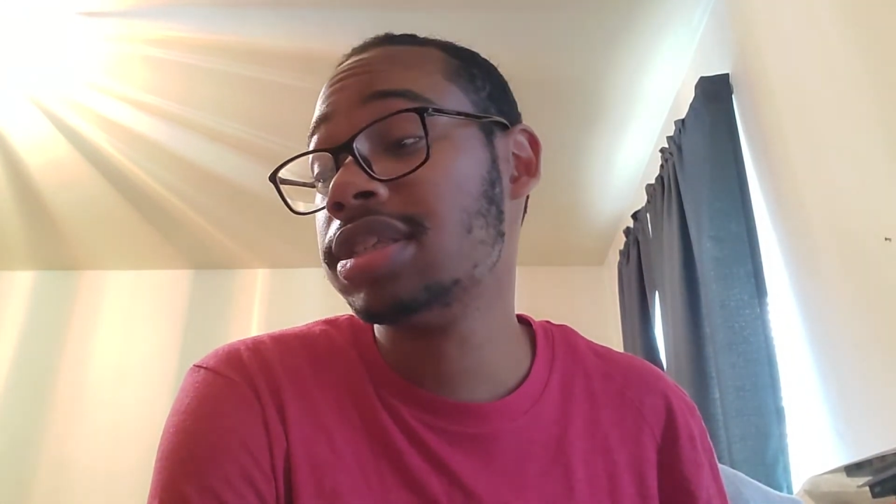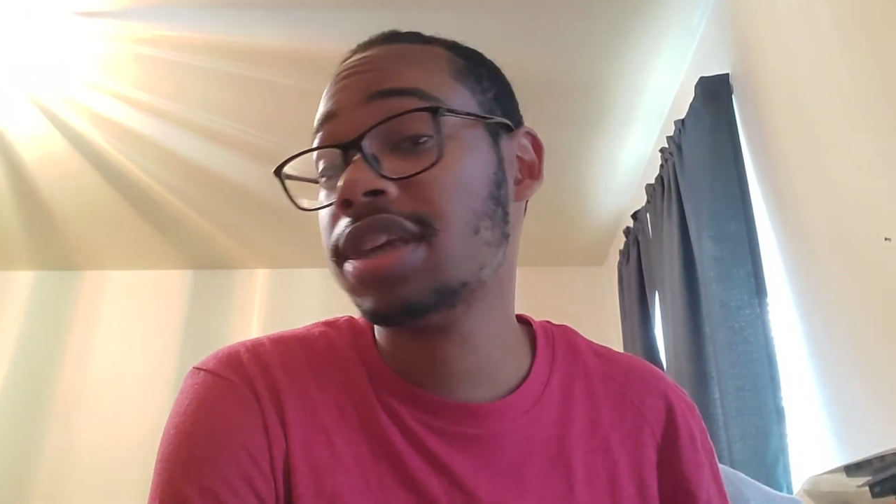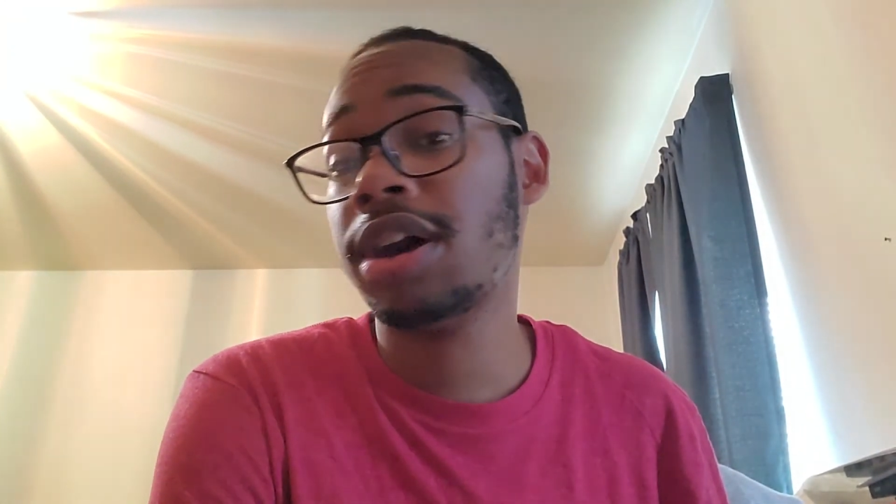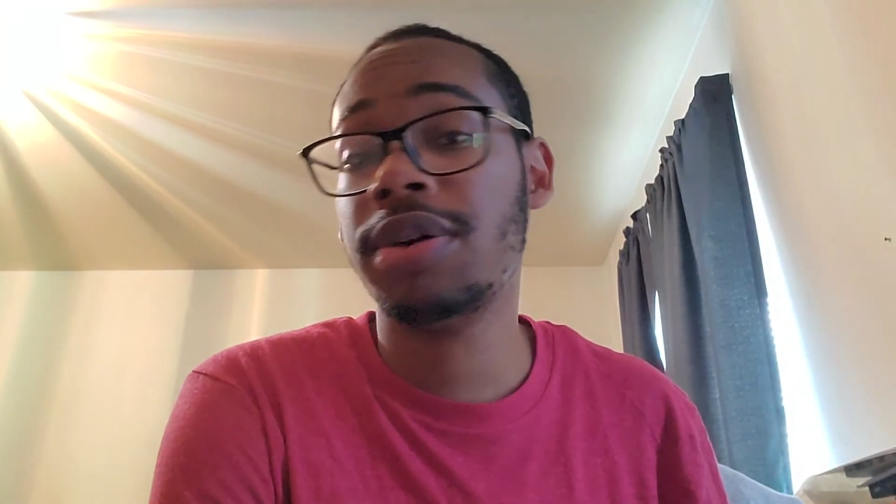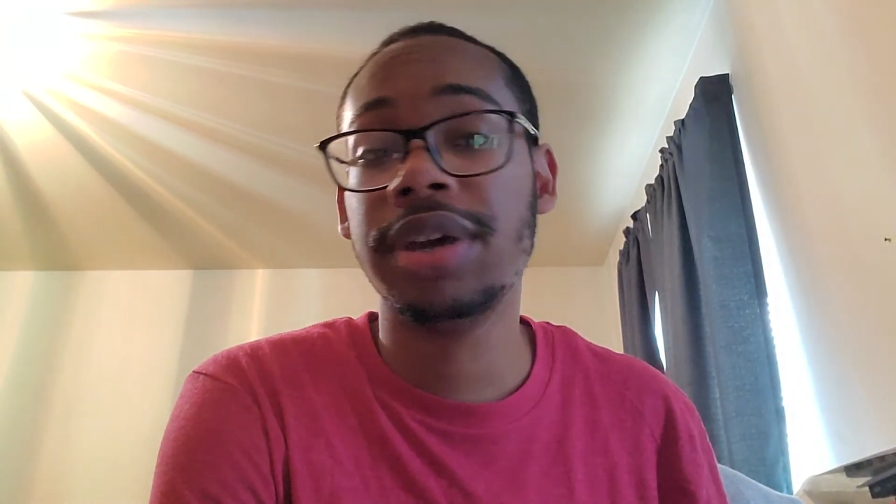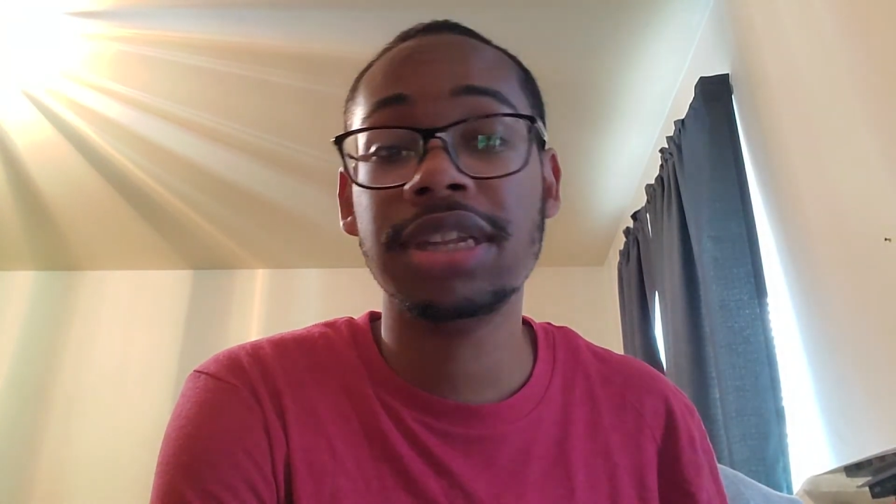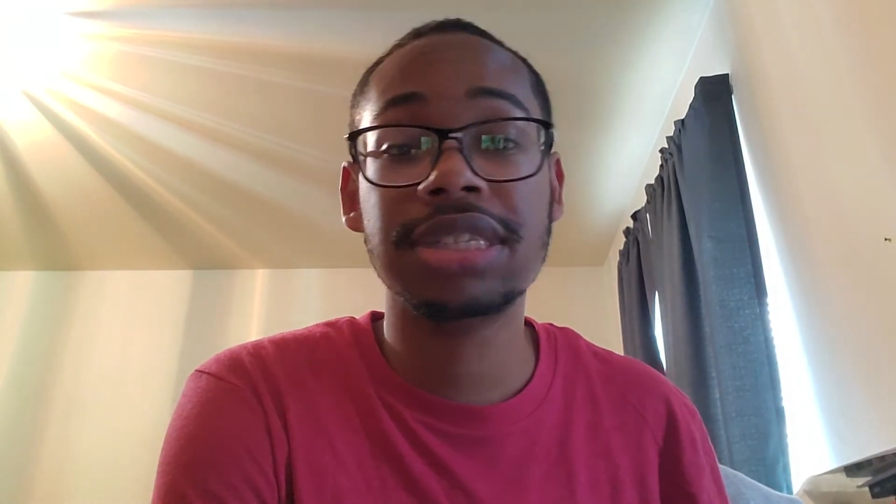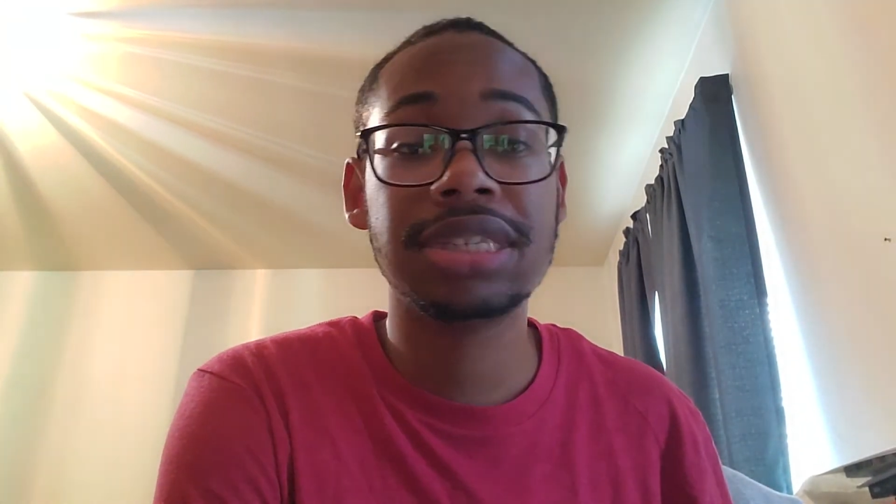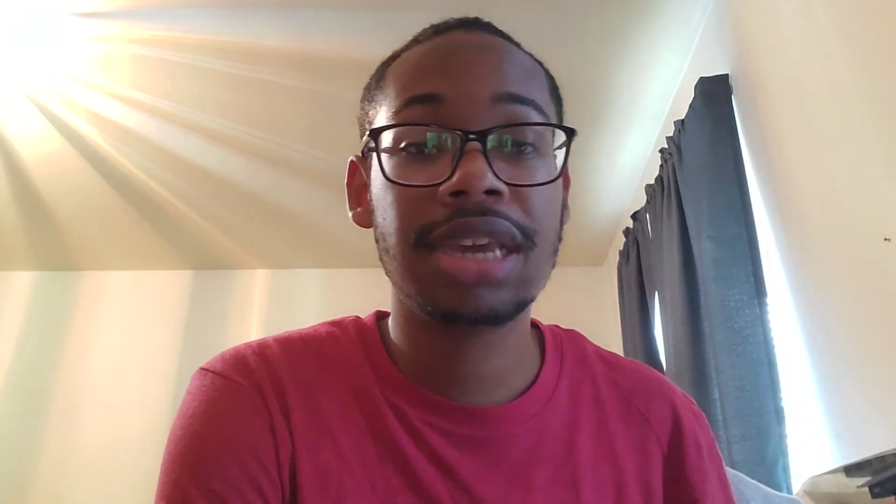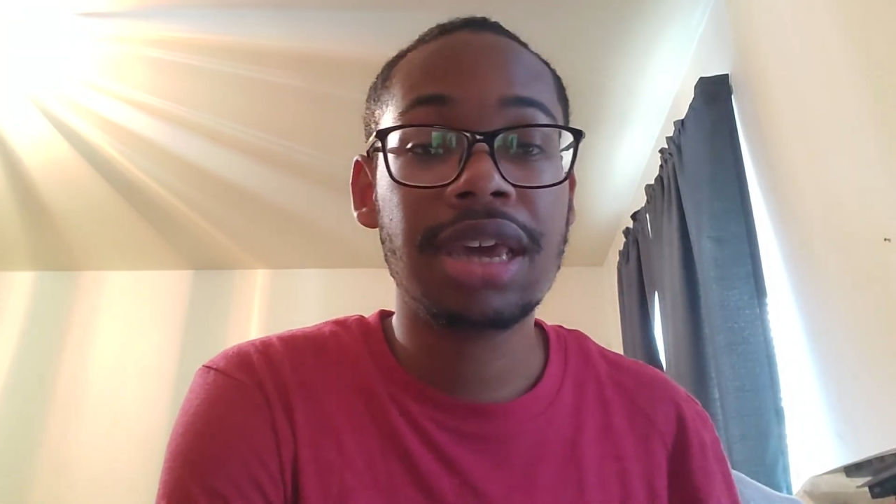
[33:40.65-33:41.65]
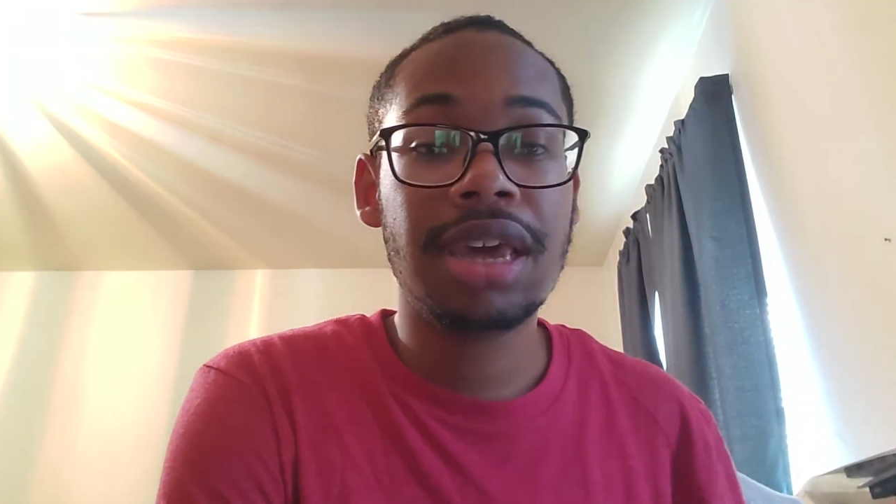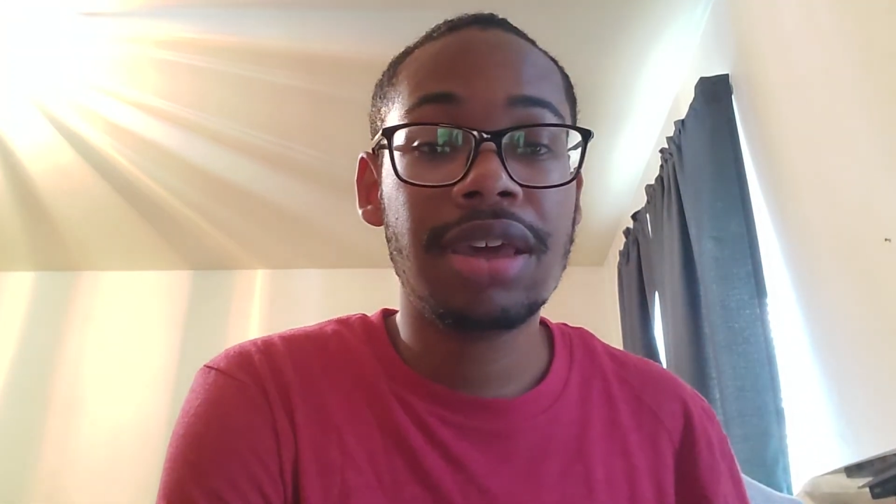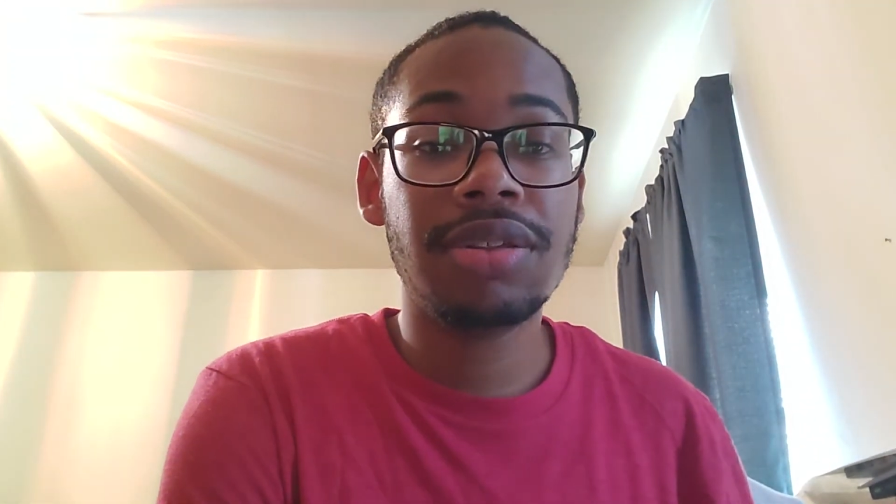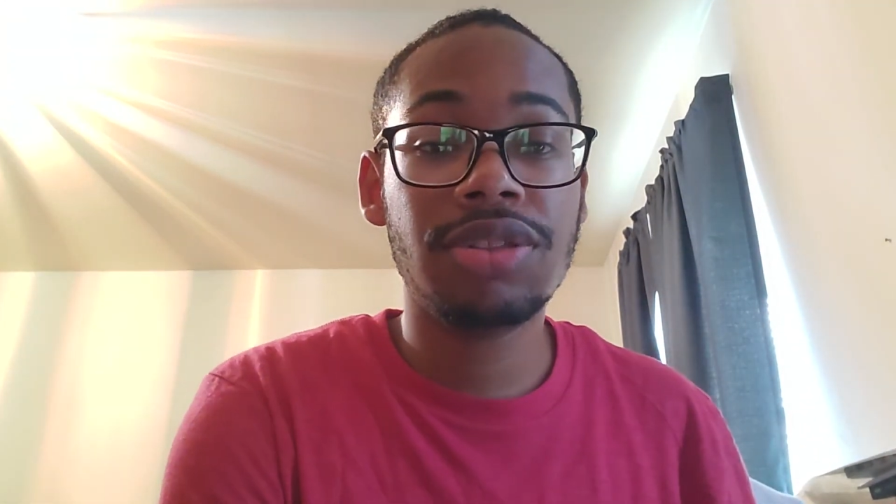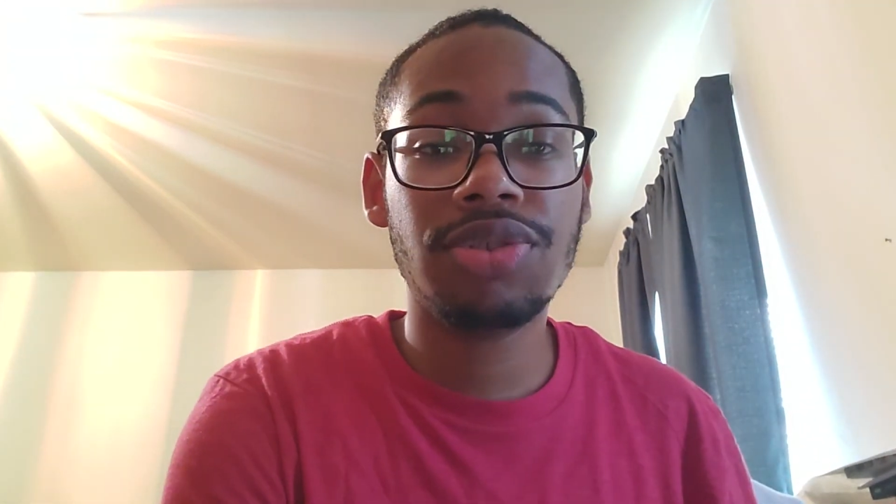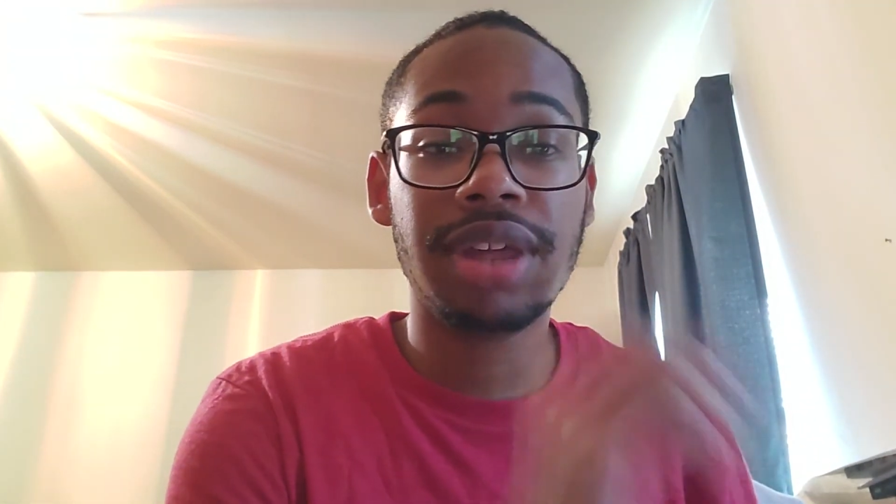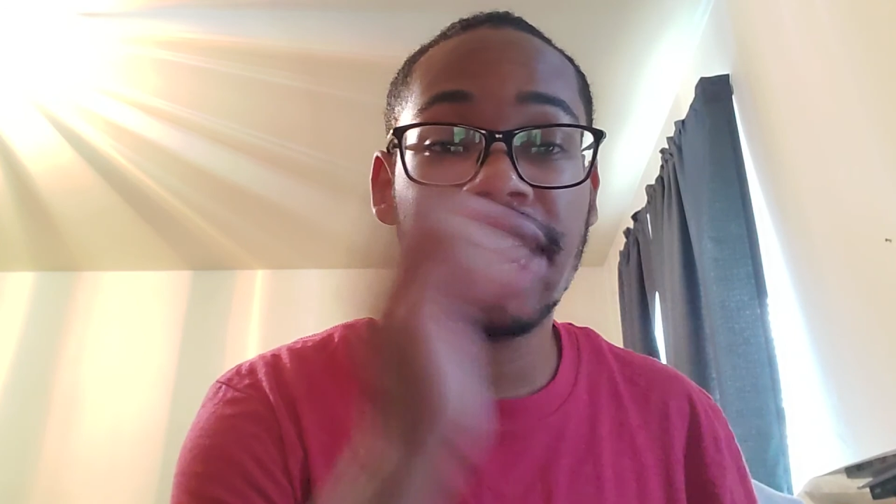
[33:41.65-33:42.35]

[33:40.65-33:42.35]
So it's through the